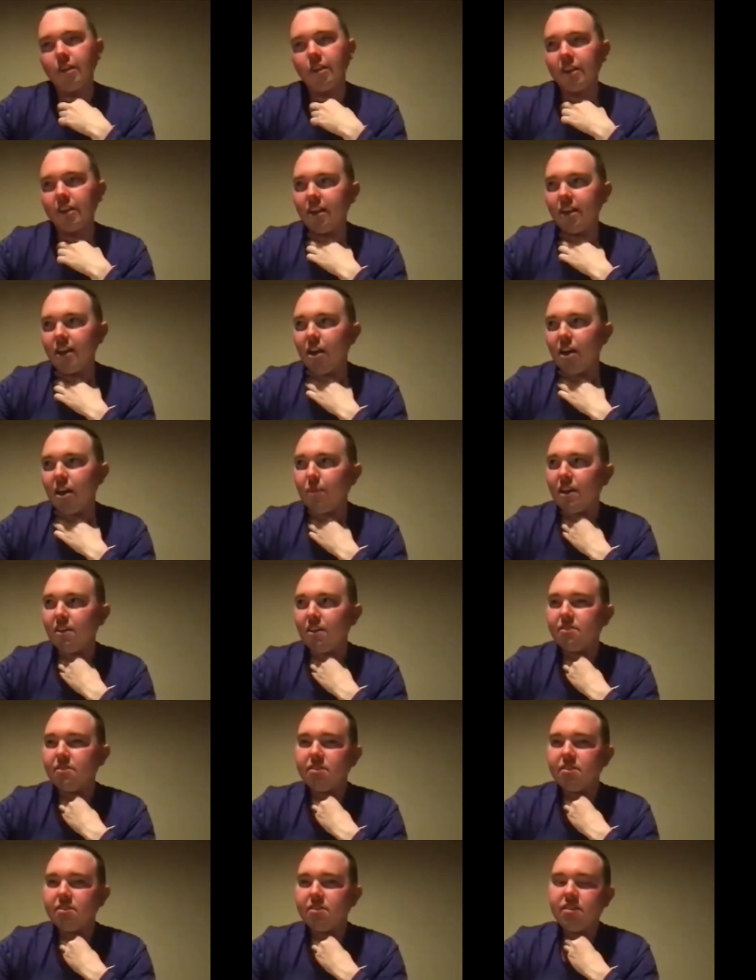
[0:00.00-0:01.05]
want to get an
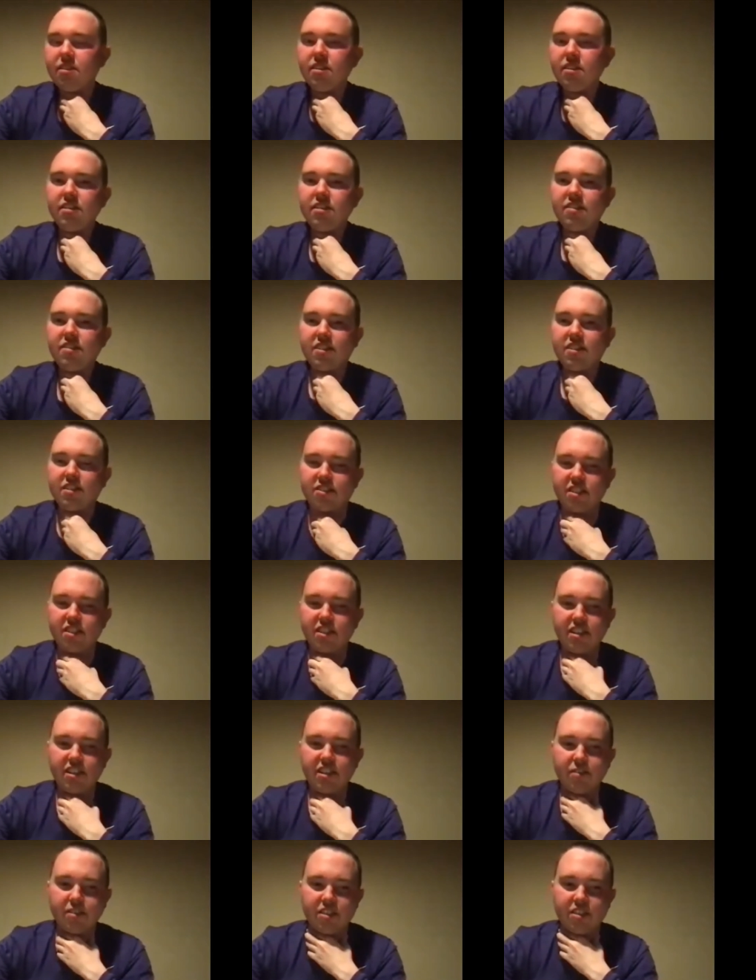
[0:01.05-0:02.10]
MS
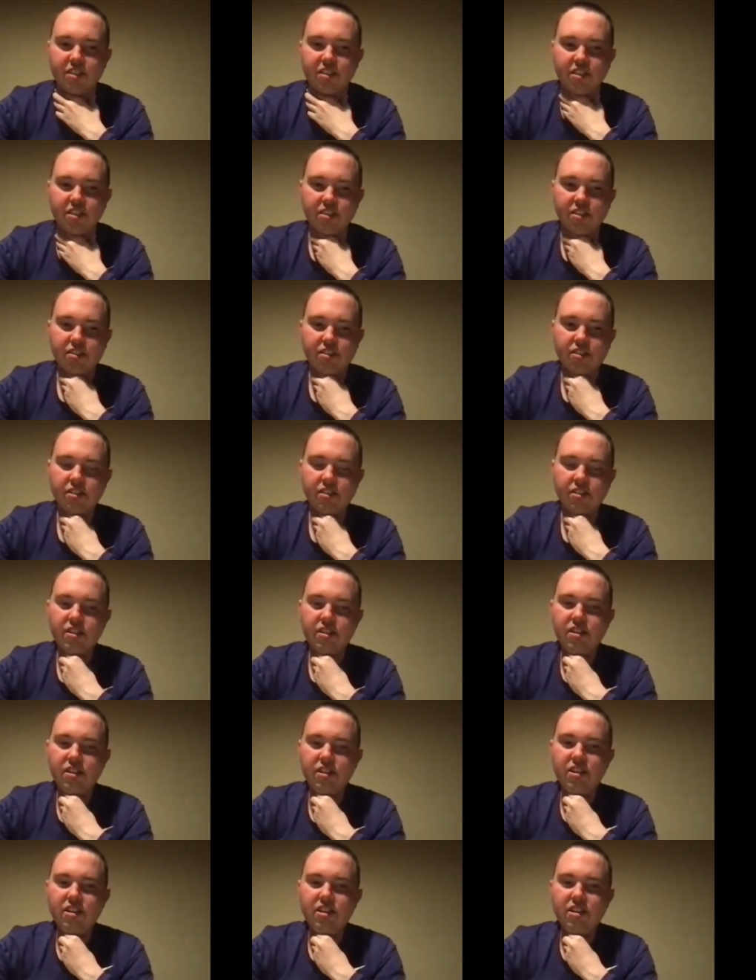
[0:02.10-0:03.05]
68, which is